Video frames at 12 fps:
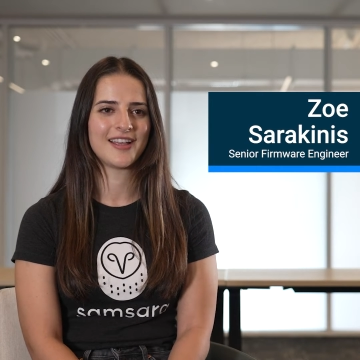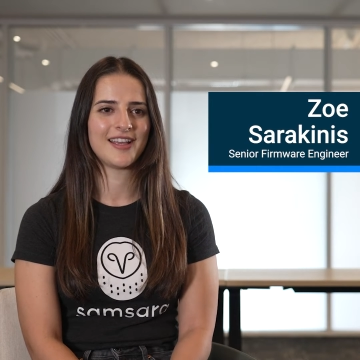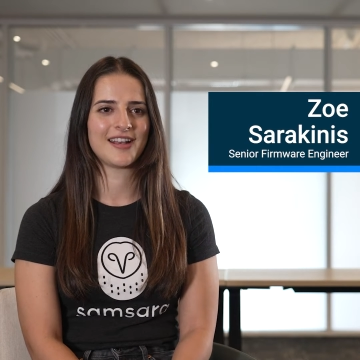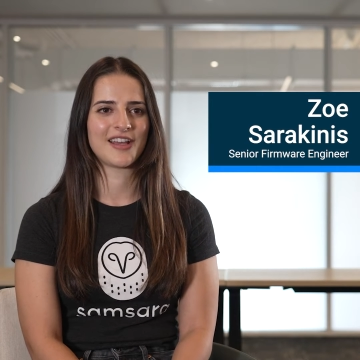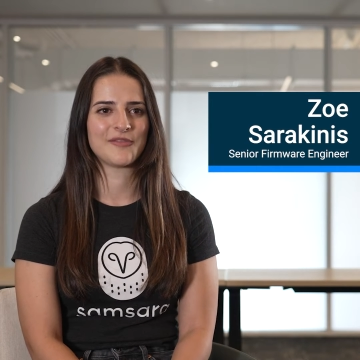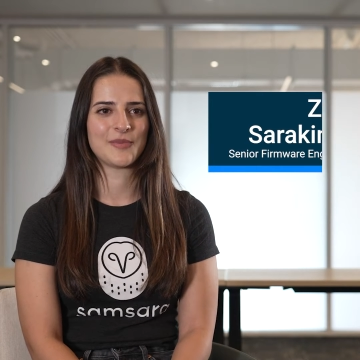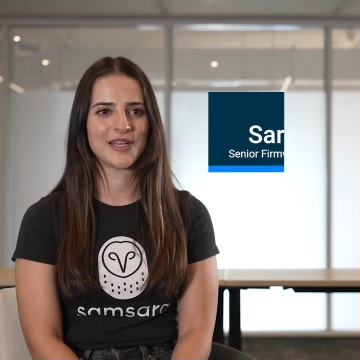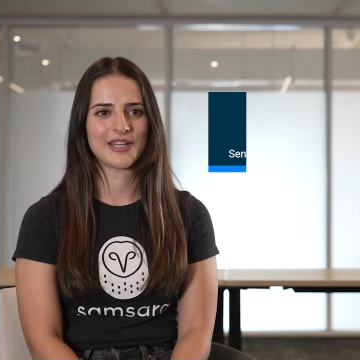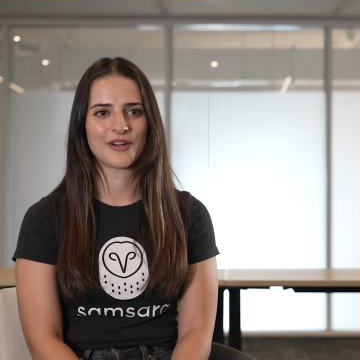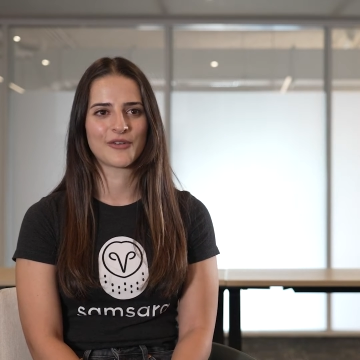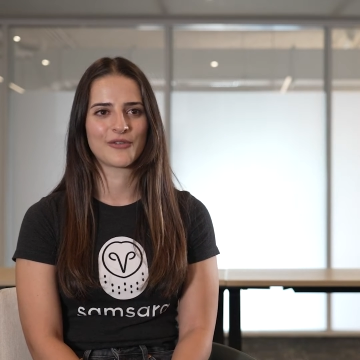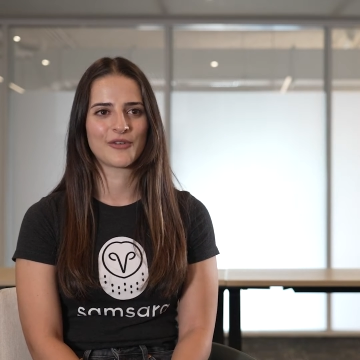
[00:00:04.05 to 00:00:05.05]
and I've been
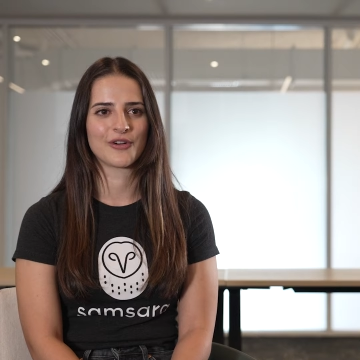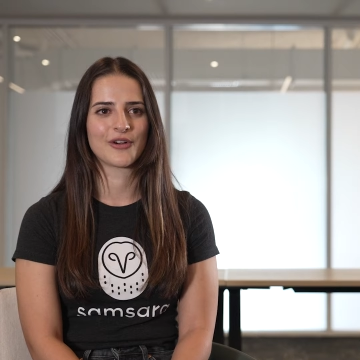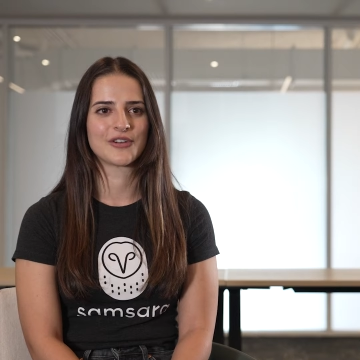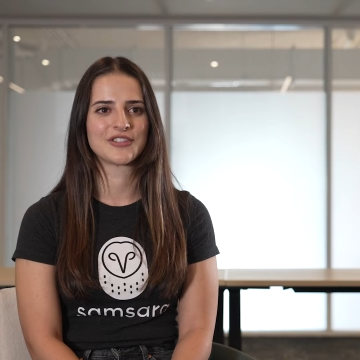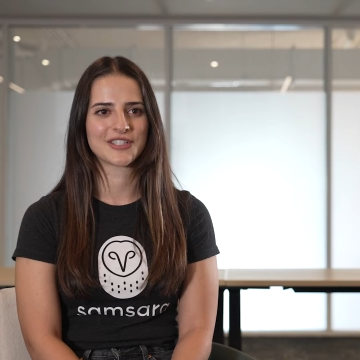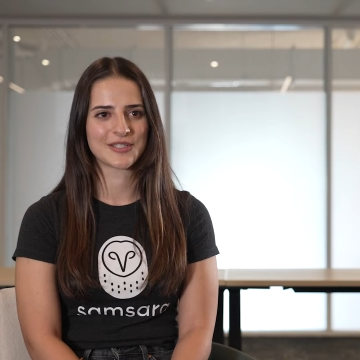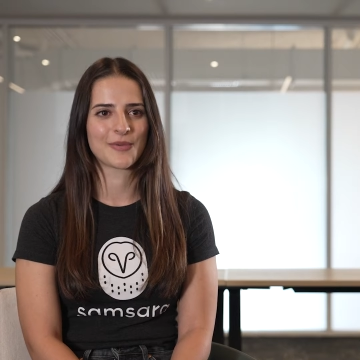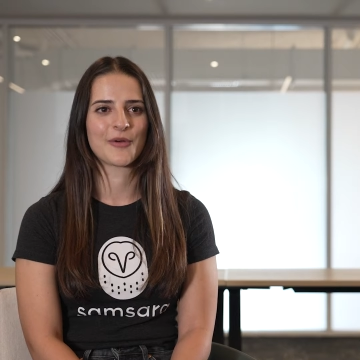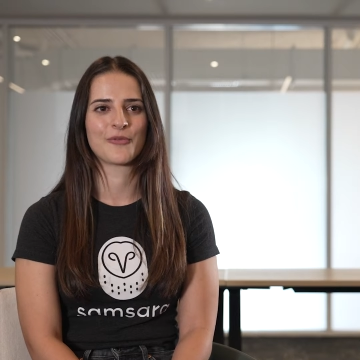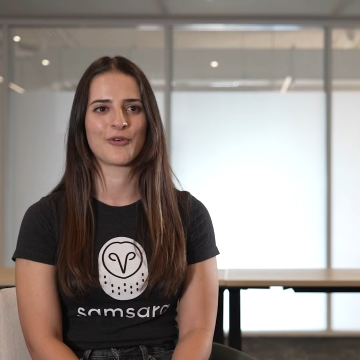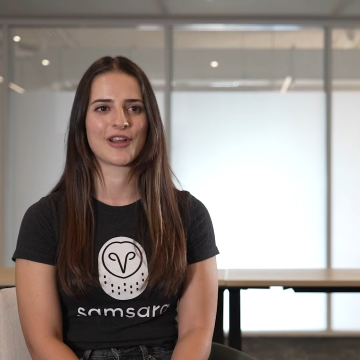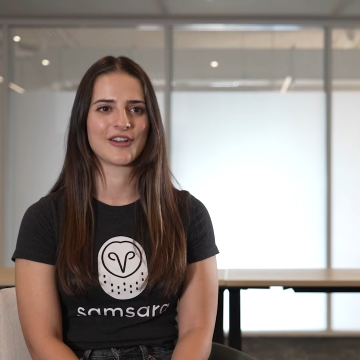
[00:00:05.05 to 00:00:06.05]
here for just
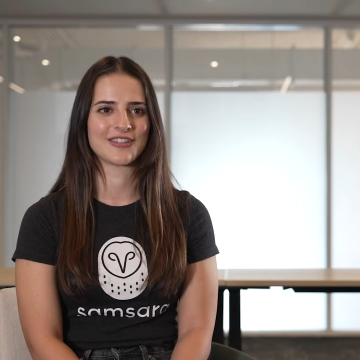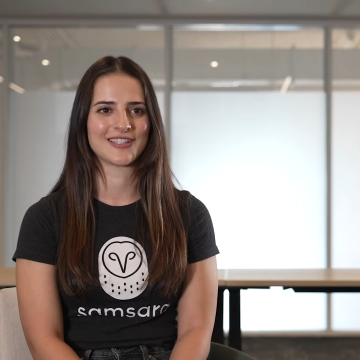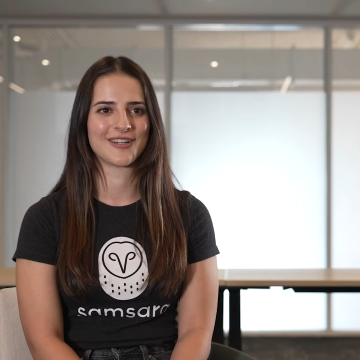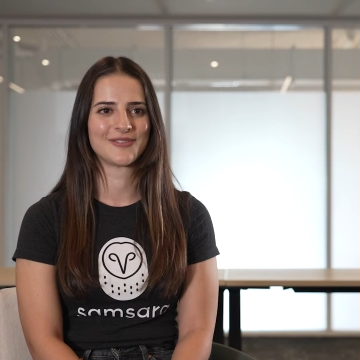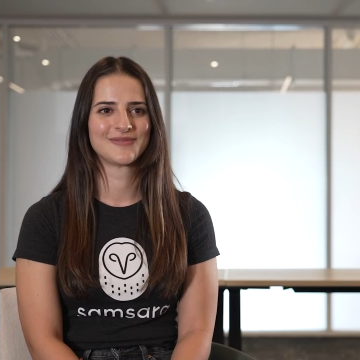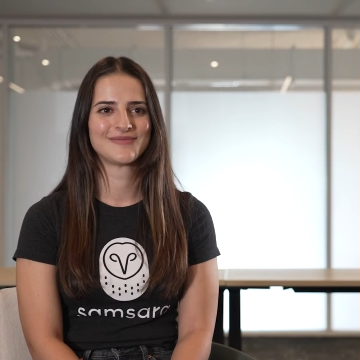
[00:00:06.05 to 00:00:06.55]
about four years now.